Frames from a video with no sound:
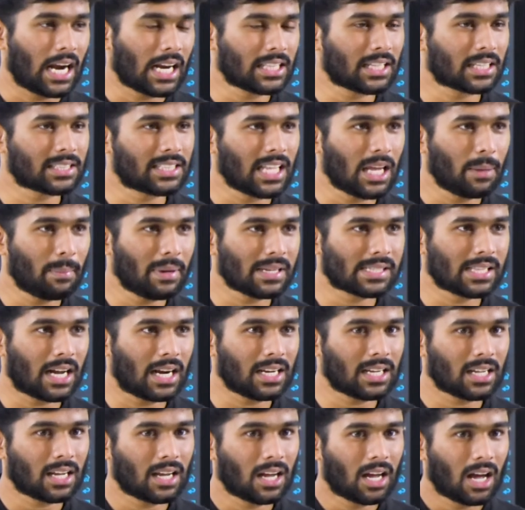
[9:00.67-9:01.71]
another theme is
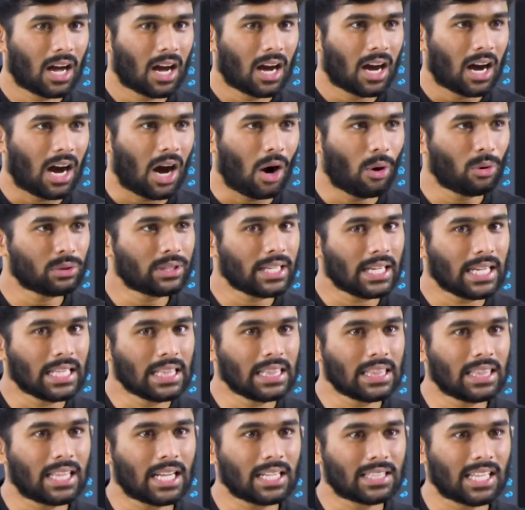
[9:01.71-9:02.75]
that how the
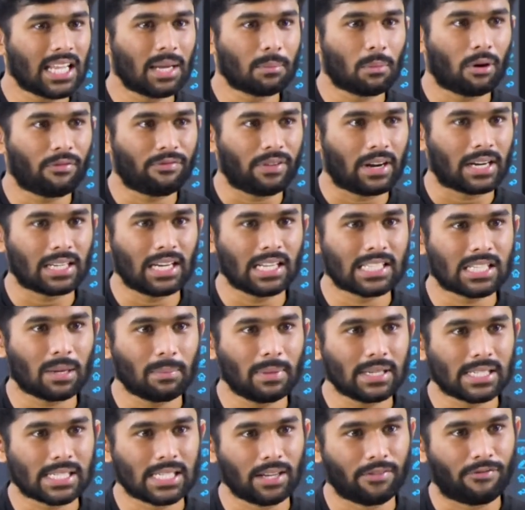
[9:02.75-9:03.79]
Indian theme of federalism
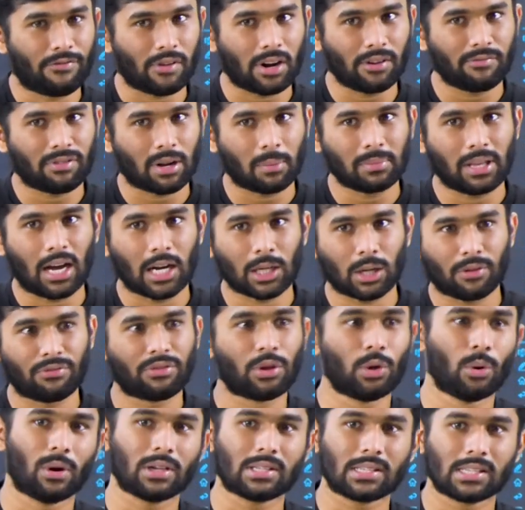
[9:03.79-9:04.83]
is different from that of
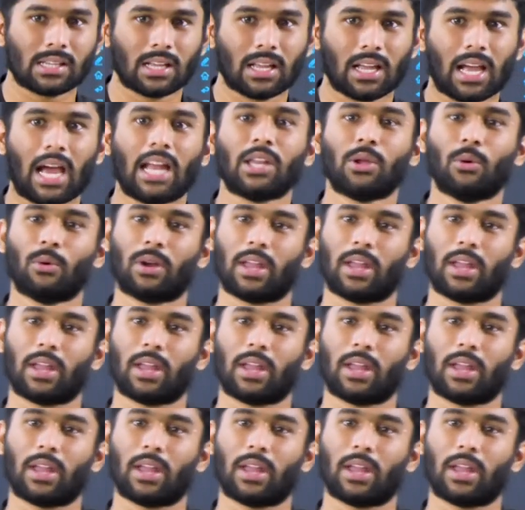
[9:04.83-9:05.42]
US and